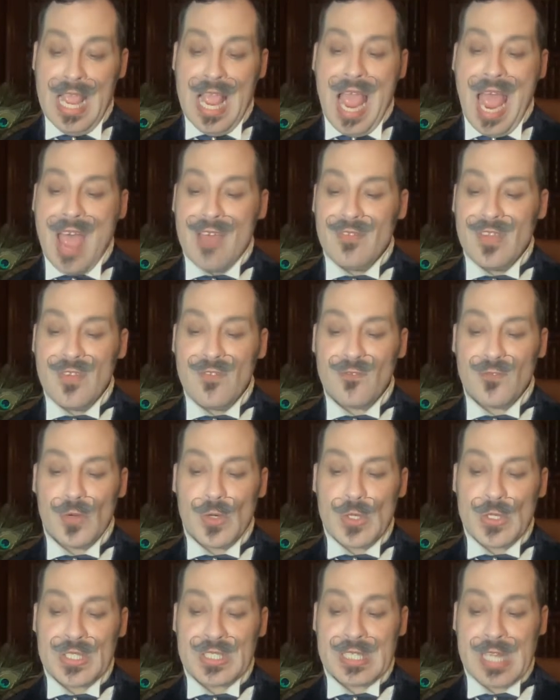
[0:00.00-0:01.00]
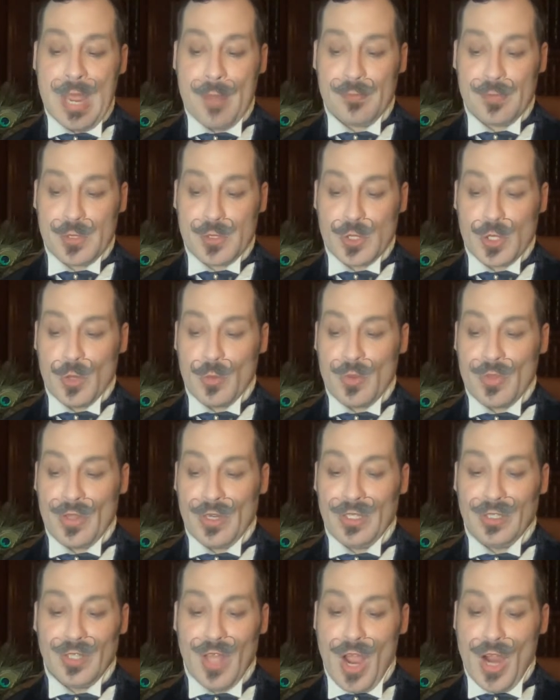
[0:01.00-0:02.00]
Having first tempted her with a
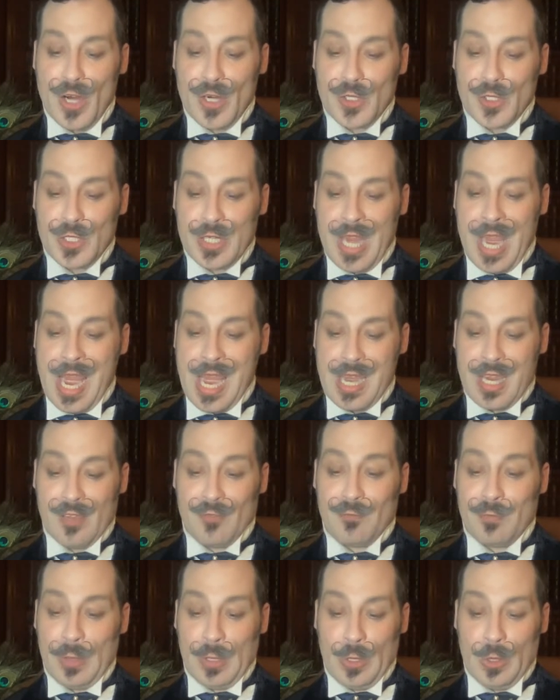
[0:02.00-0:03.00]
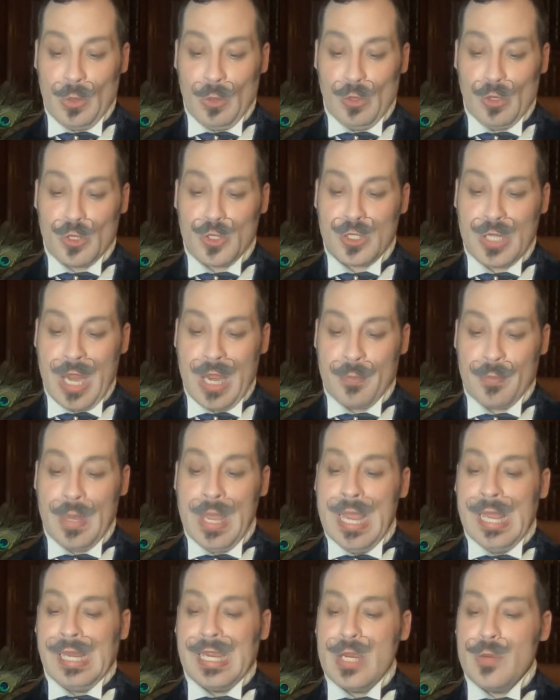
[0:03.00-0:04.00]
large cake of peculiar shape,
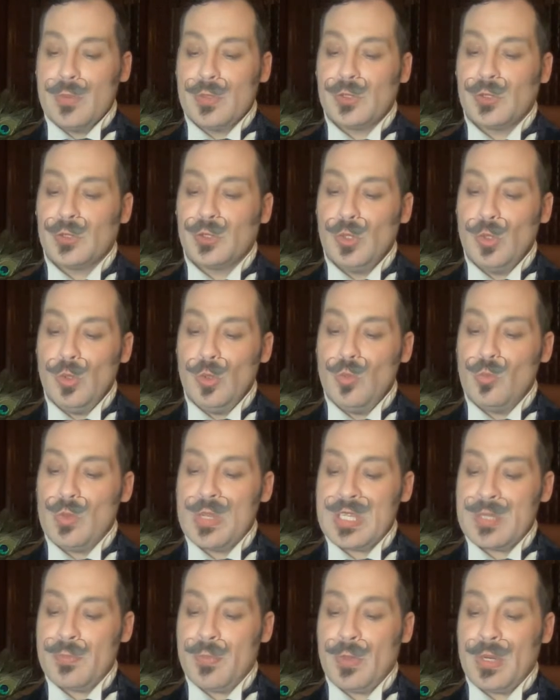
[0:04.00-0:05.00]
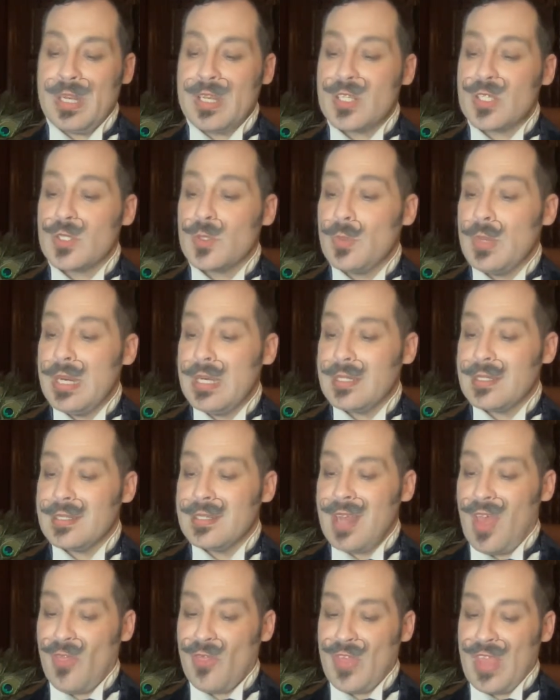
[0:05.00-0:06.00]
he was soon whispering sweet
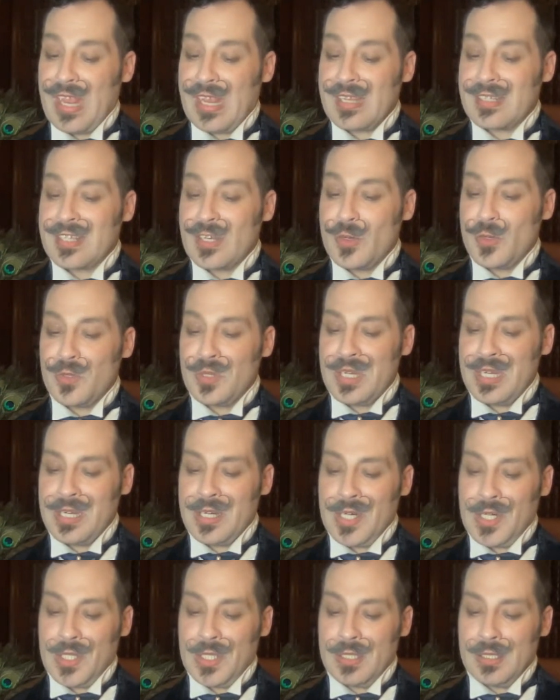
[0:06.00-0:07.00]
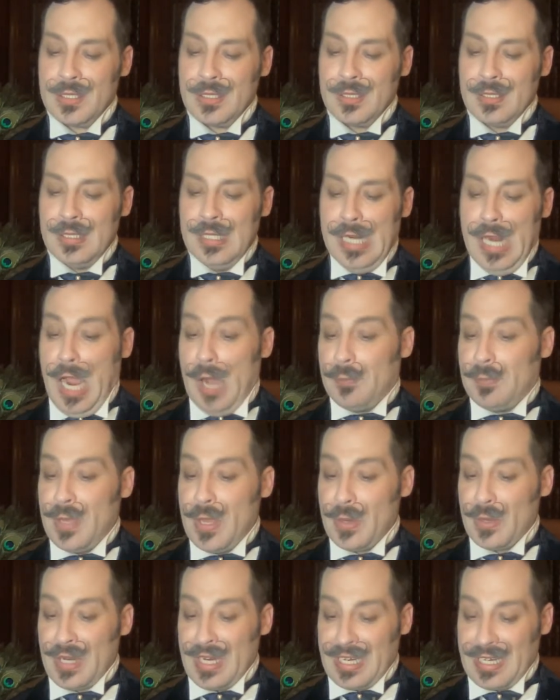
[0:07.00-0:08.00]
nothings in her ear.
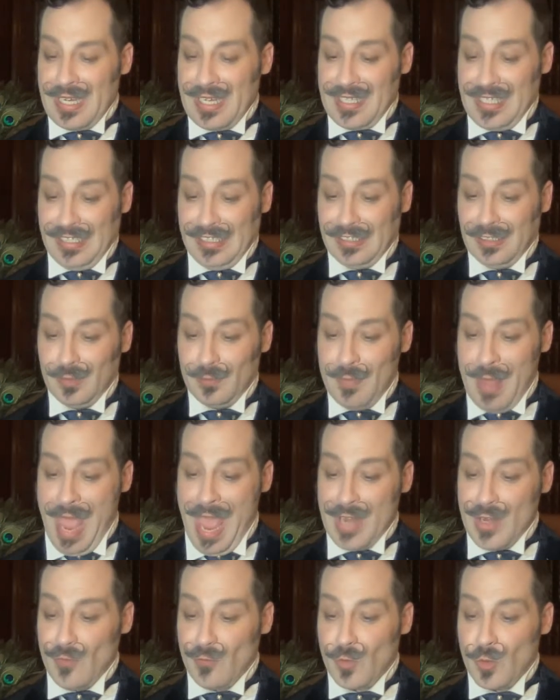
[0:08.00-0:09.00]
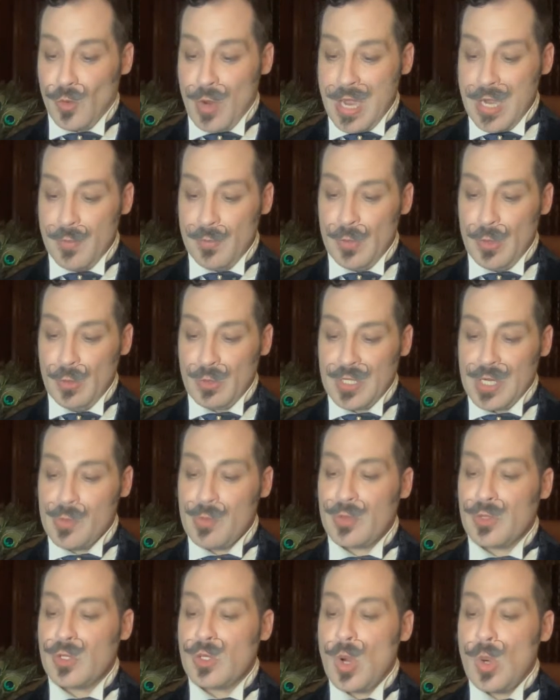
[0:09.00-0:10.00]
Appearing as a little man of great beauty,
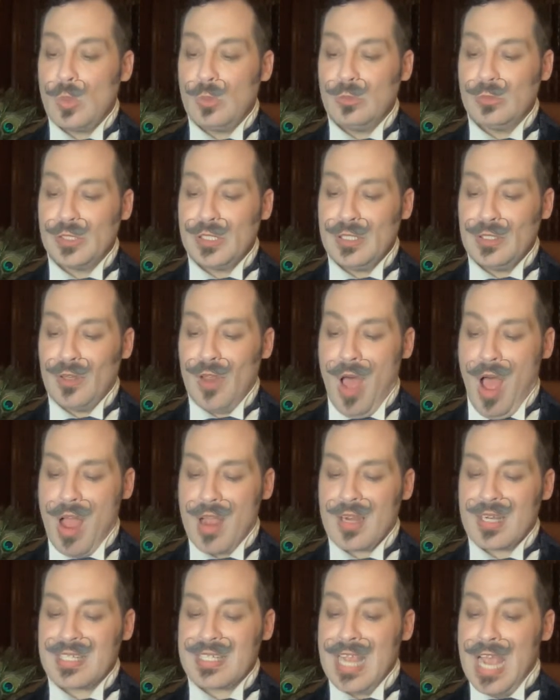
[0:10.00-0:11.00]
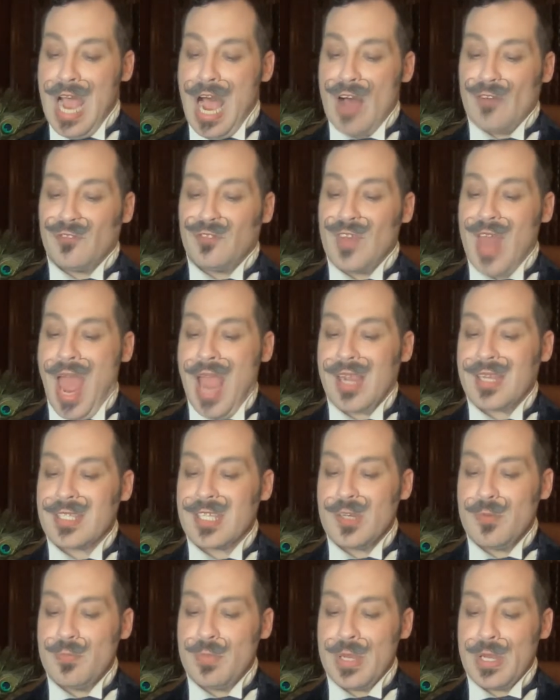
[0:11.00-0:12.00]
with golden locks, a
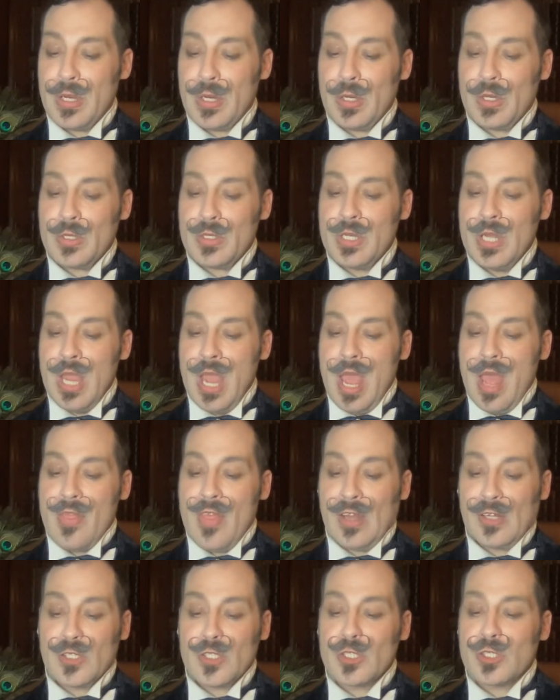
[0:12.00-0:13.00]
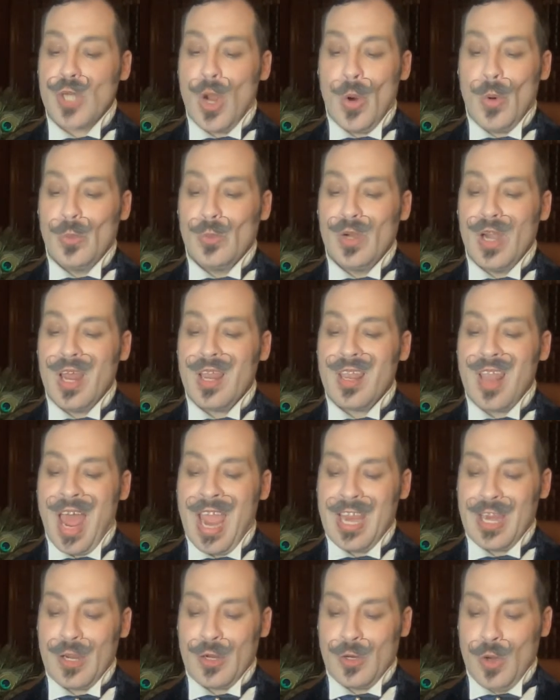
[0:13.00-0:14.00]
flaxen beard that shone
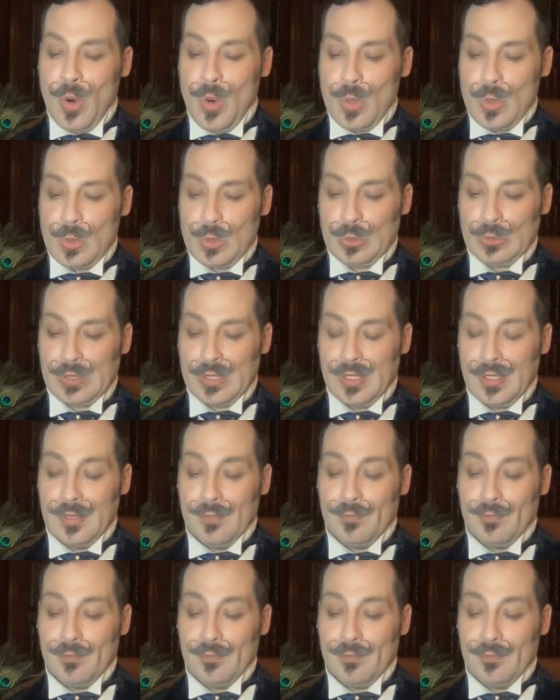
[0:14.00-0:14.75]
like gold,